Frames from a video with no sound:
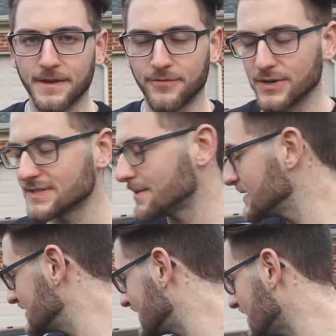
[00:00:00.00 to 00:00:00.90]
The first time I
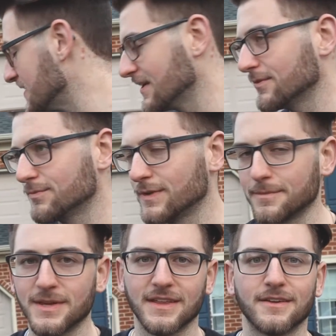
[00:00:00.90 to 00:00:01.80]
did it, I think it took
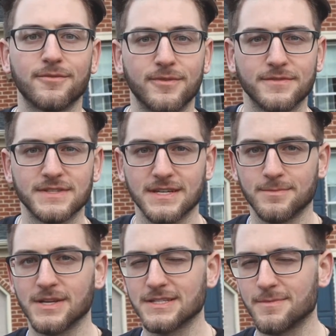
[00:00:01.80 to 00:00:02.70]
me like 15
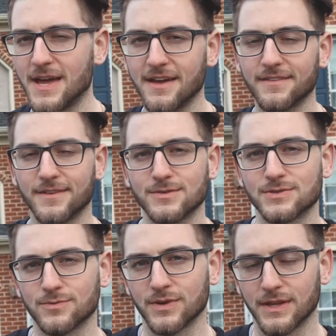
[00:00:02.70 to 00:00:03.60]
minutes max, so it's
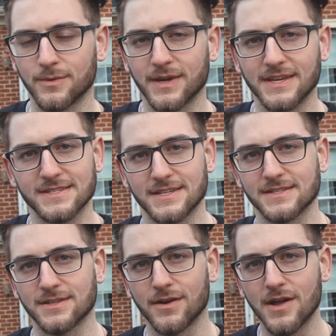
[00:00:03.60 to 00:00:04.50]
a really quick, easy
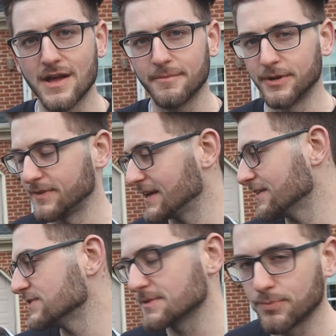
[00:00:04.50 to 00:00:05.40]
install. But hopefully that
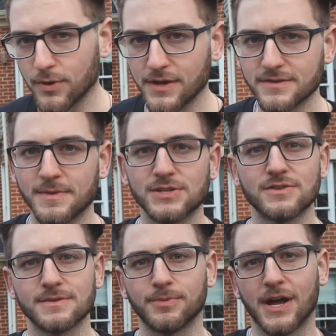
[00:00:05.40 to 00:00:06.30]
gives you some pointers. Make sure you
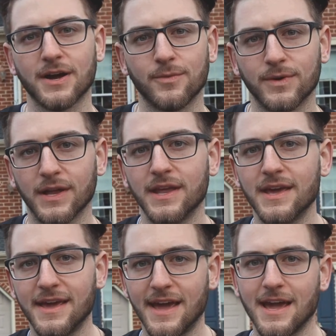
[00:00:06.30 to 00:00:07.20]
use a block of wood
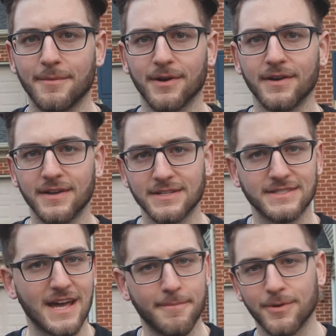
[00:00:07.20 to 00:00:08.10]
hammer,
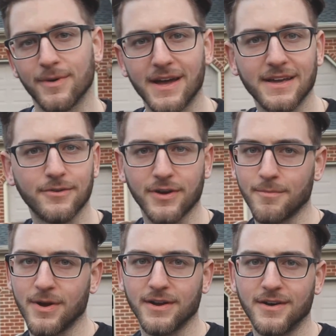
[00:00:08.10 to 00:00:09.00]
tap it away, it'll
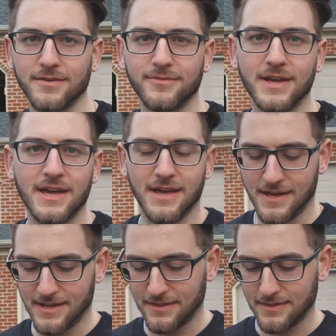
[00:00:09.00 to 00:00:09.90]
come right off.
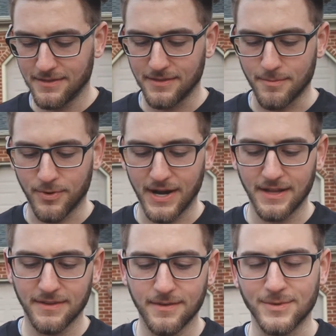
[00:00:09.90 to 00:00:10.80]
The
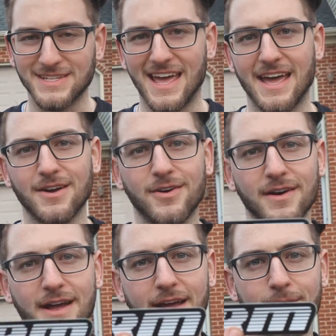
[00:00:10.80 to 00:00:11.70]
brand was
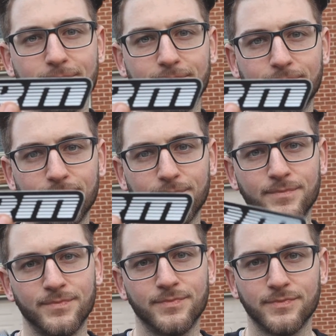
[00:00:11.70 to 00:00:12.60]
ARM.
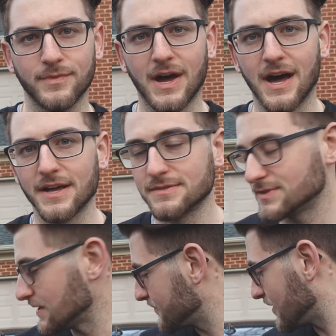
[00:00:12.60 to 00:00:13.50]
Uh, so